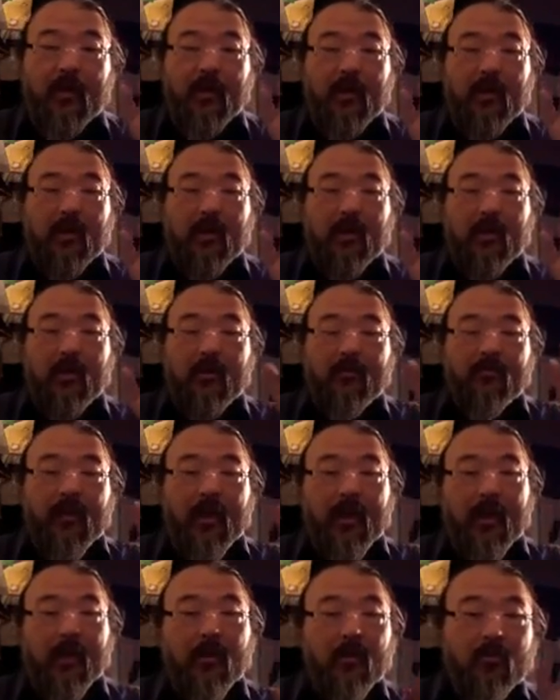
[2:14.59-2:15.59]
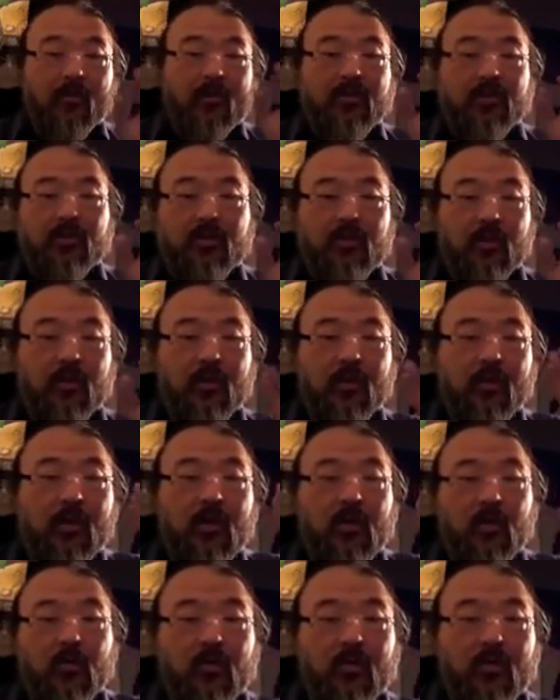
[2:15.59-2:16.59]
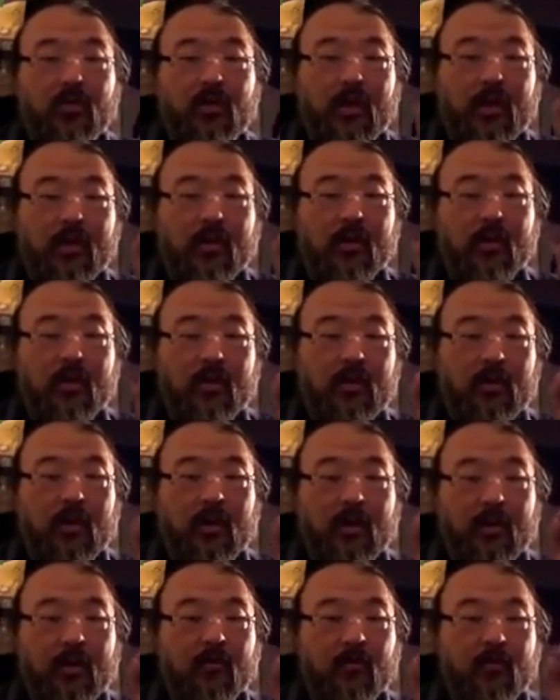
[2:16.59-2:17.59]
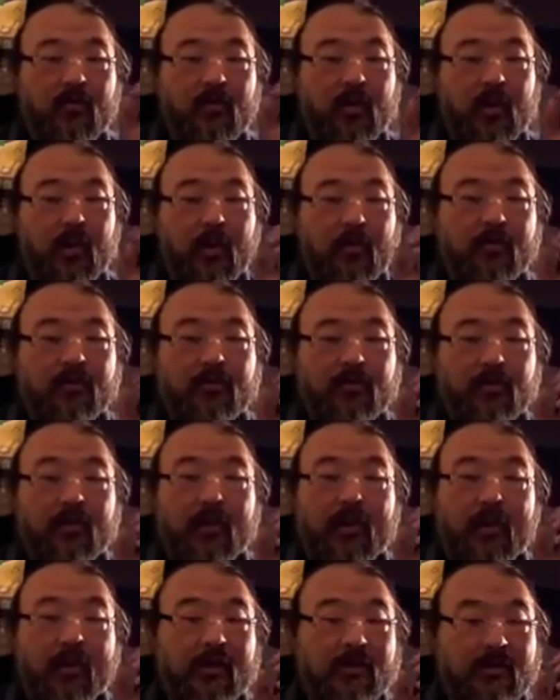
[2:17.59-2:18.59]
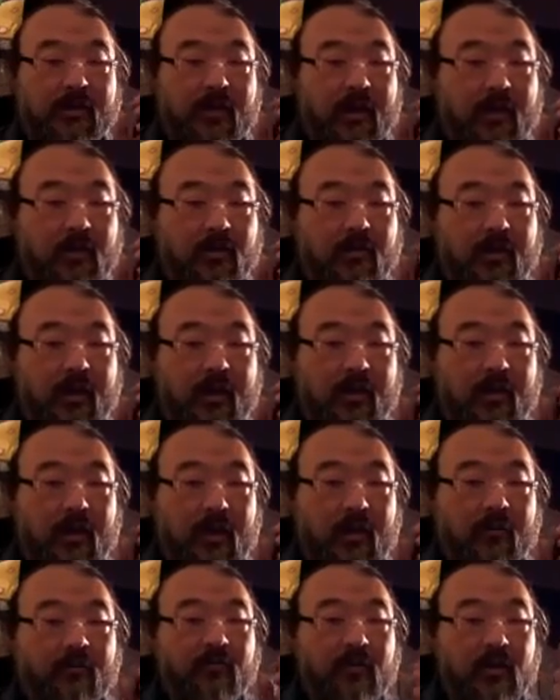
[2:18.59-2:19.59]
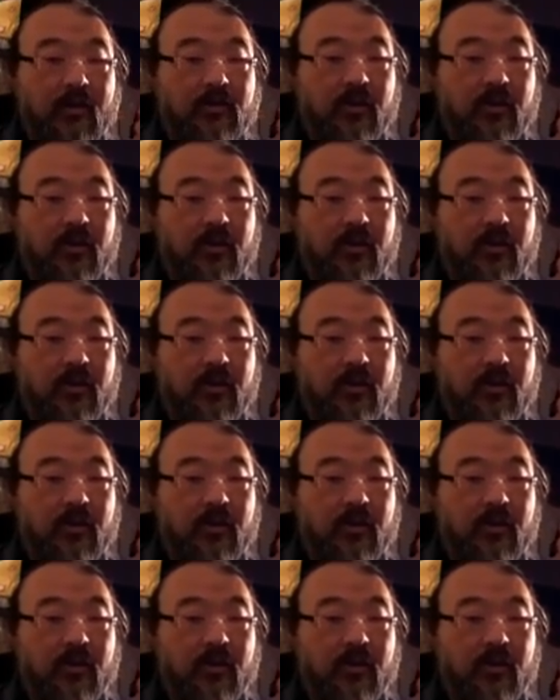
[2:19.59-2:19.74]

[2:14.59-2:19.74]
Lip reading: higher register with with your embouchure is not a good idea.